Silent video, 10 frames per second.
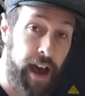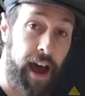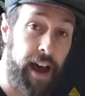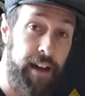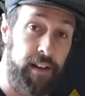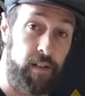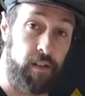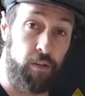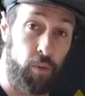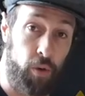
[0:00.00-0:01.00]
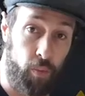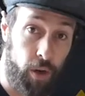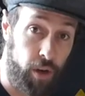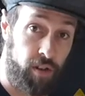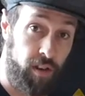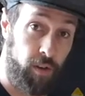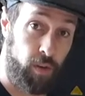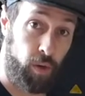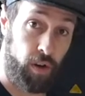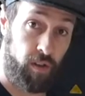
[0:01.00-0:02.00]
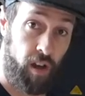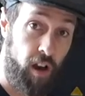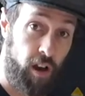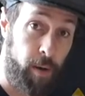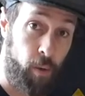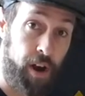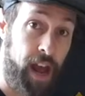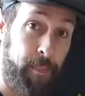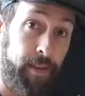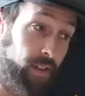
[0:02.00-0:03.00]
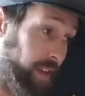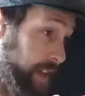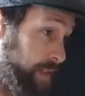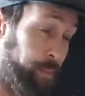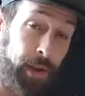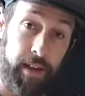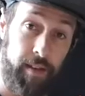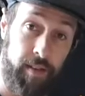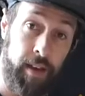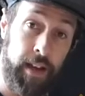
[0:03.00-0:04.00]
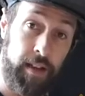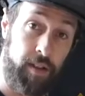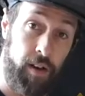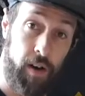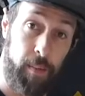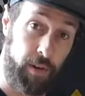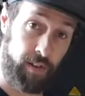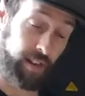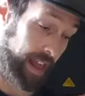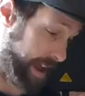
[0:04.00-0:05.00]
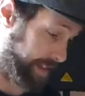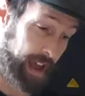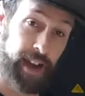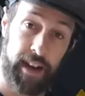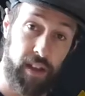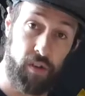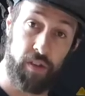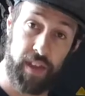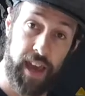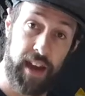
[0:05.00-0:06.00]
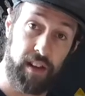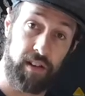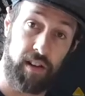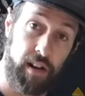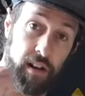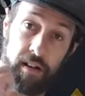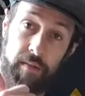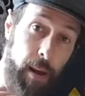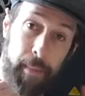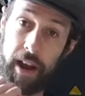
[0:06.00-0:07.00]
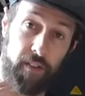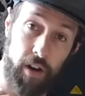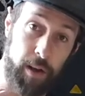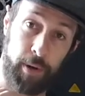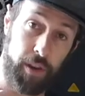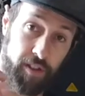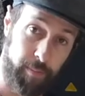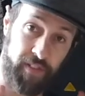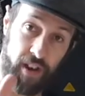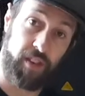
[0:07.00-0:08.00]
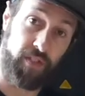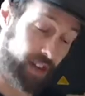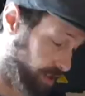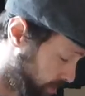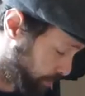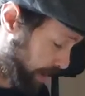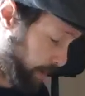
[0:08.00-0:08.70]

And what we're going to do is we're going to talk about what happens in the piece. So I'm going to slide that in either at the end, or I might have already put this up before this video comes